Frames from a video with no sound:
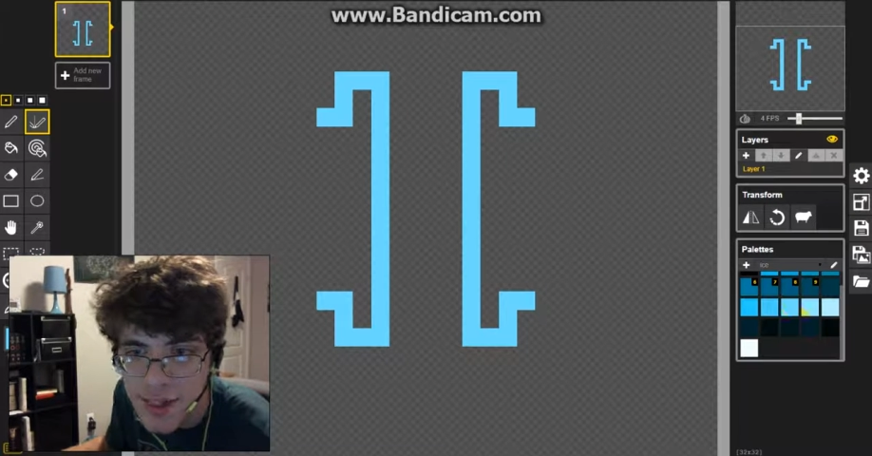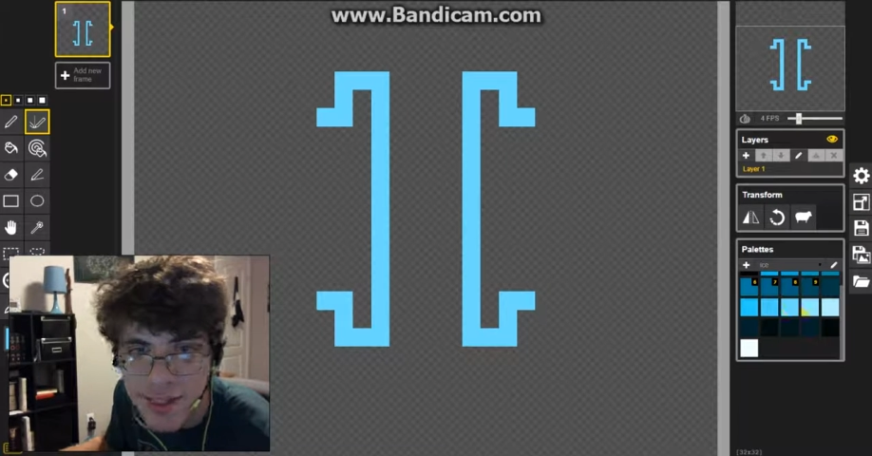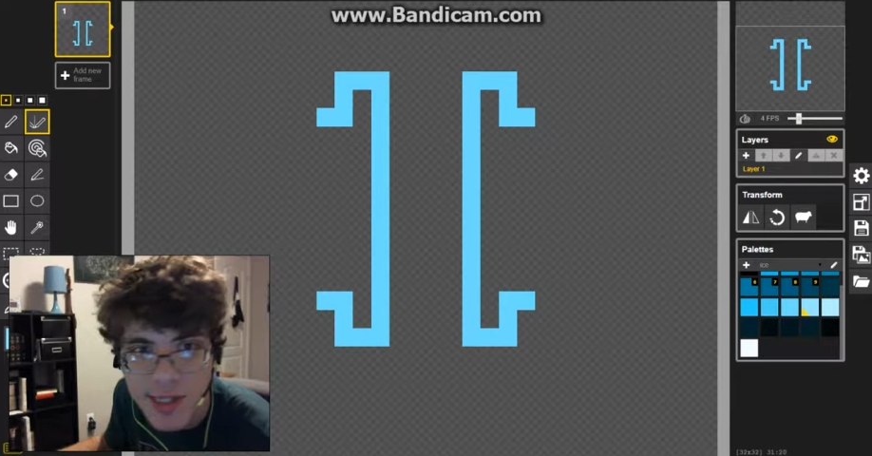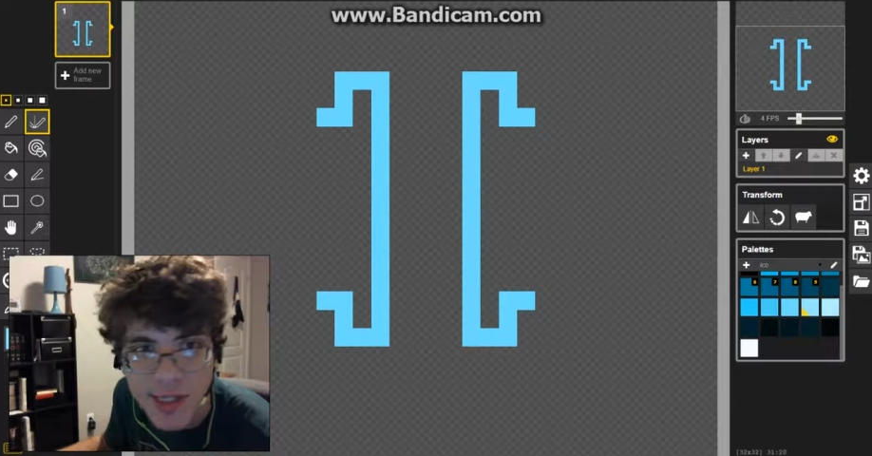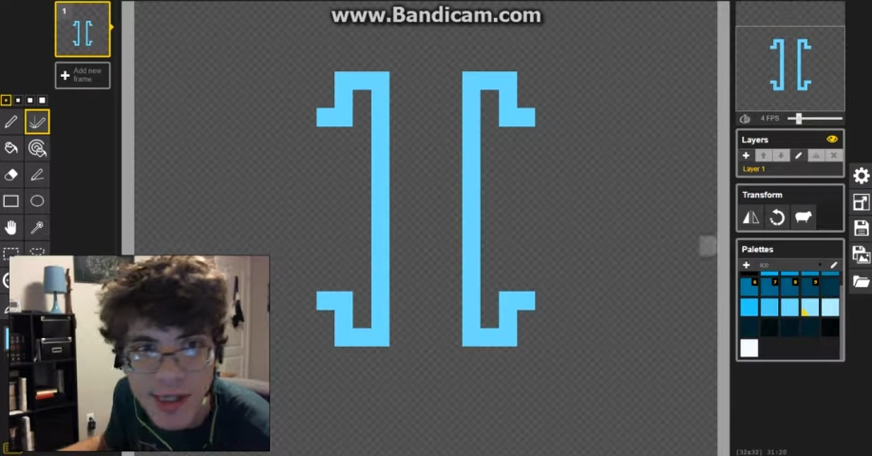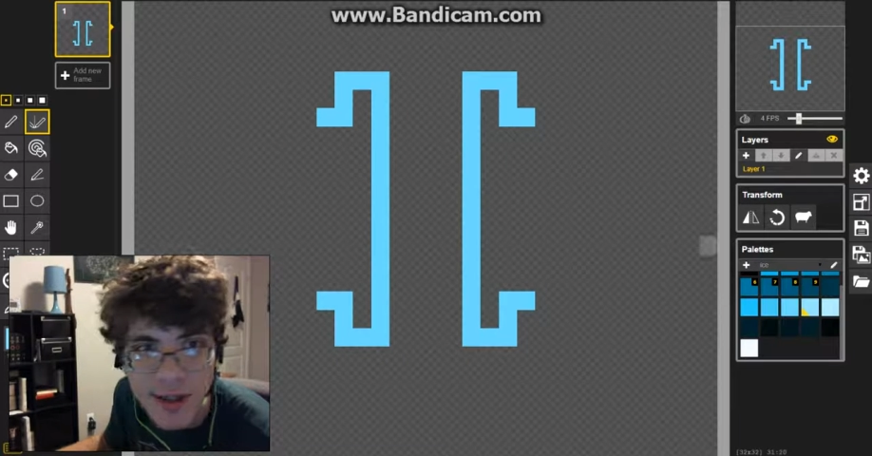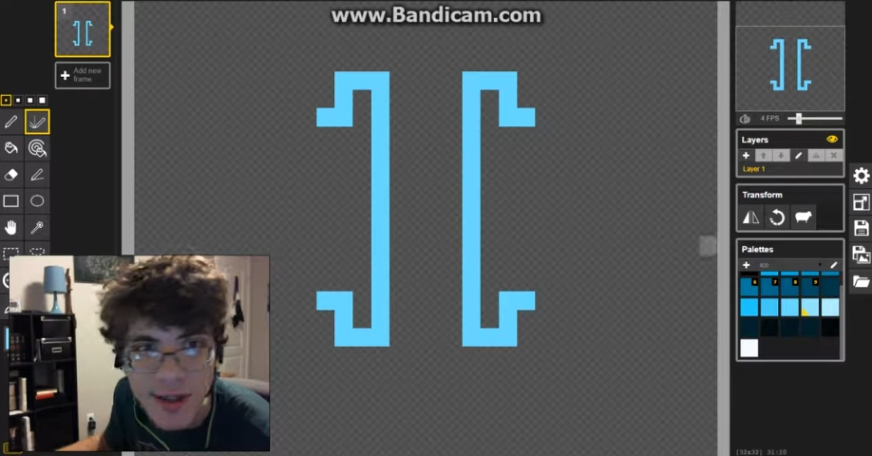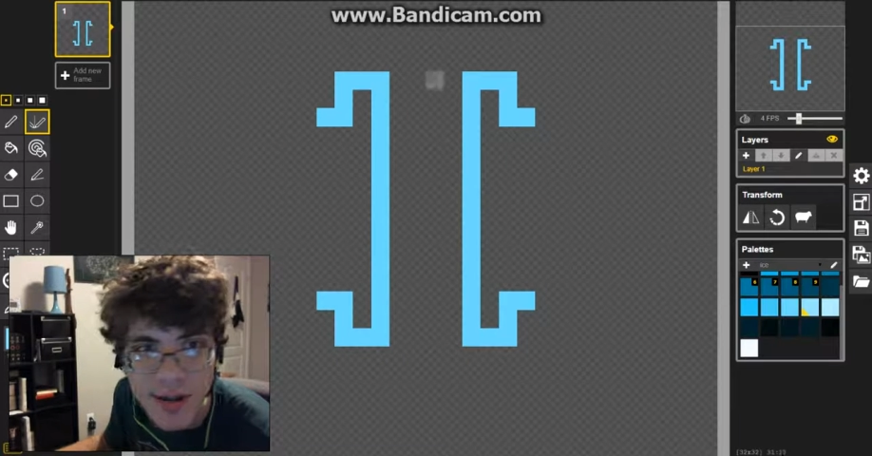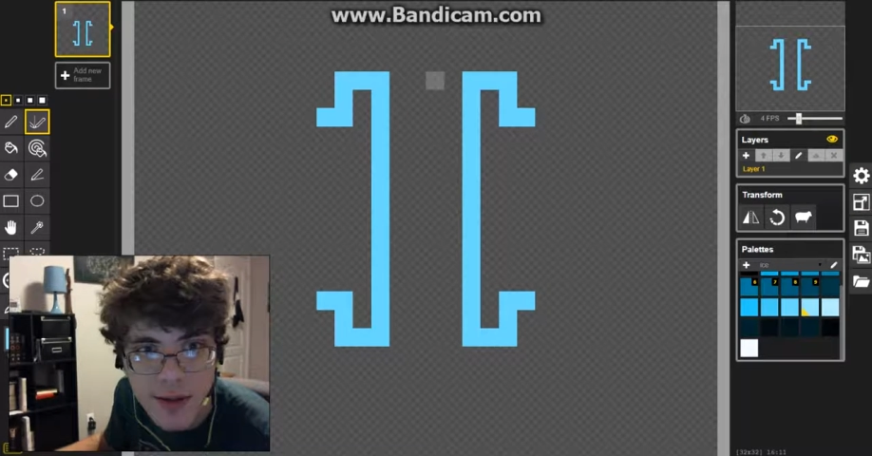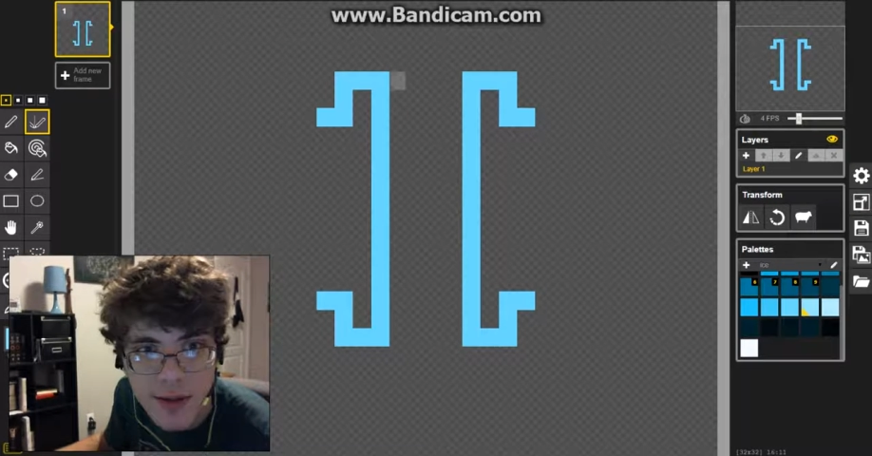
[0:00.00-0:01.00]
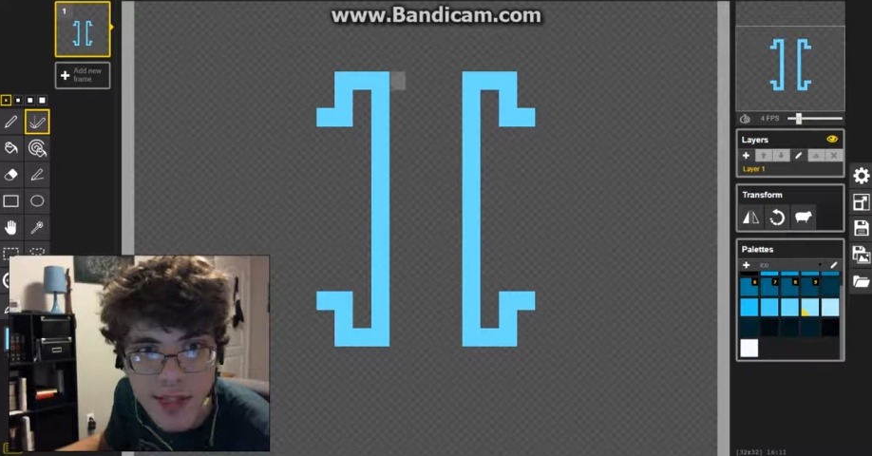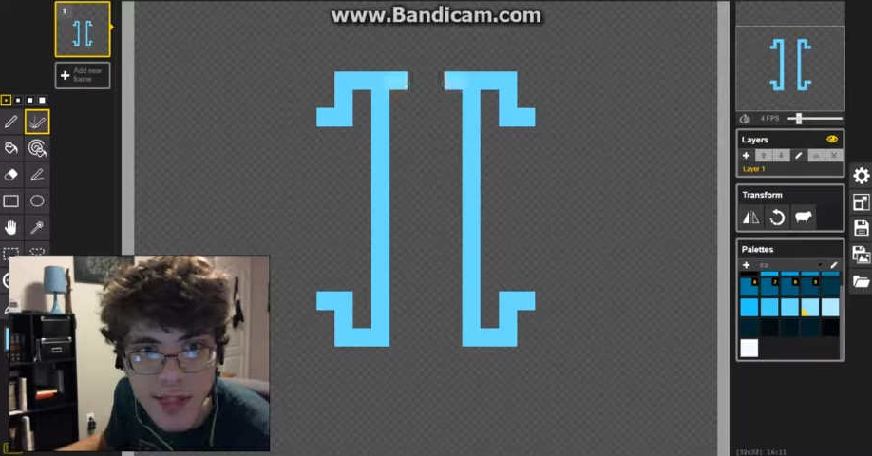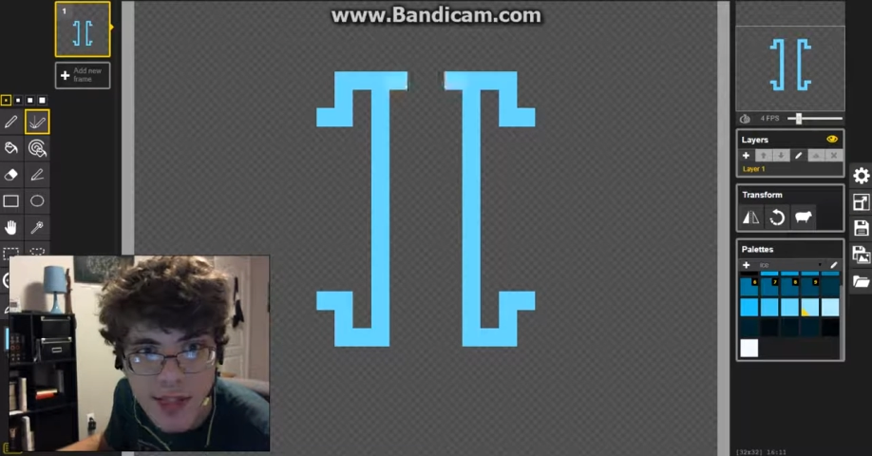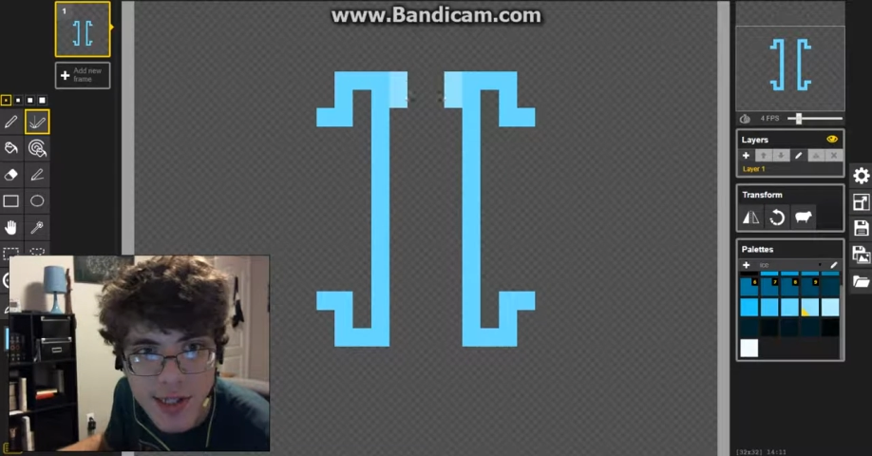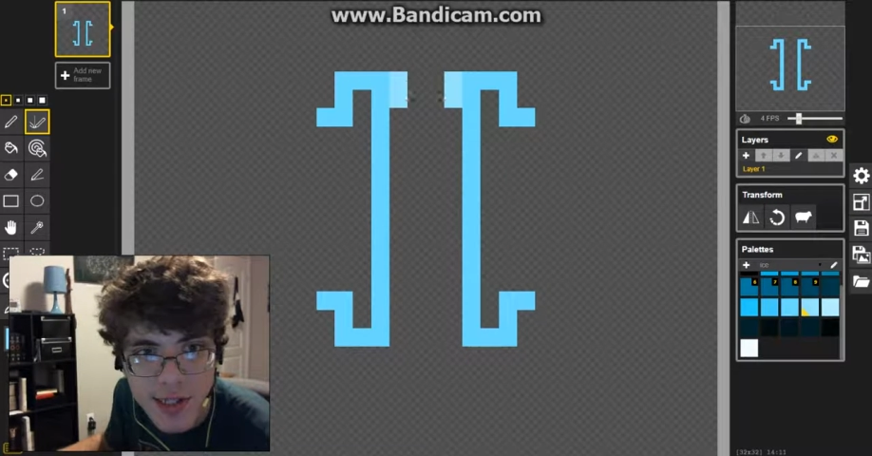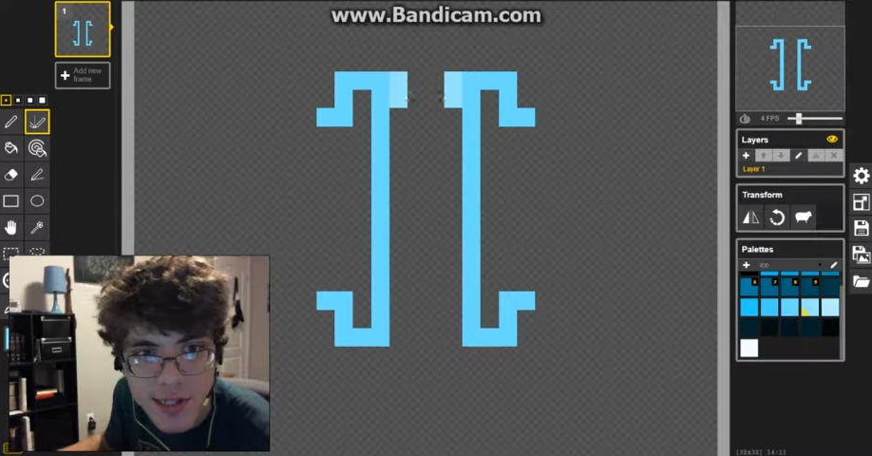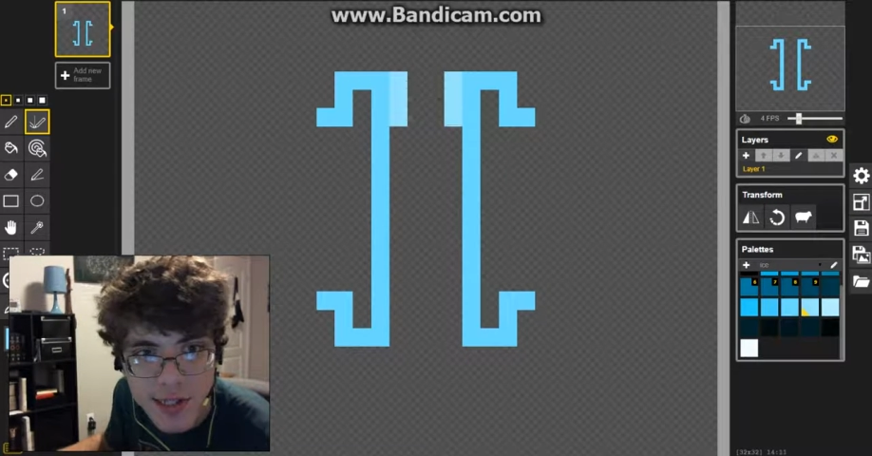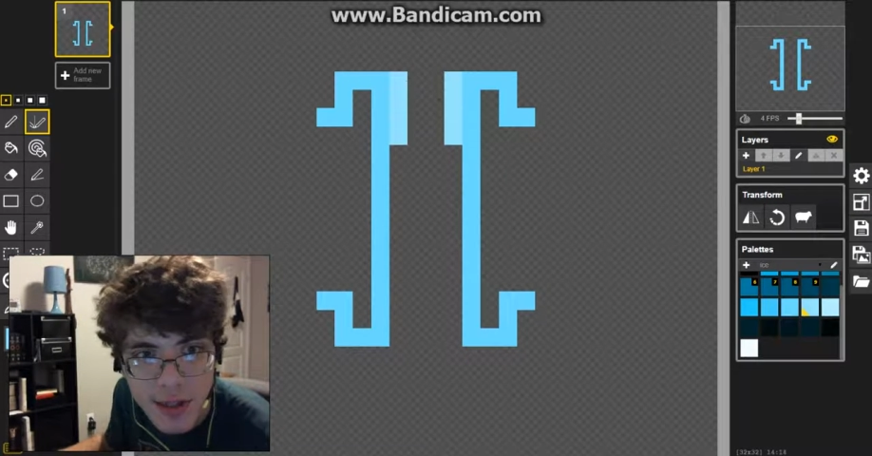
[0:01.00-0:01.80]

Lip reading: see, use this,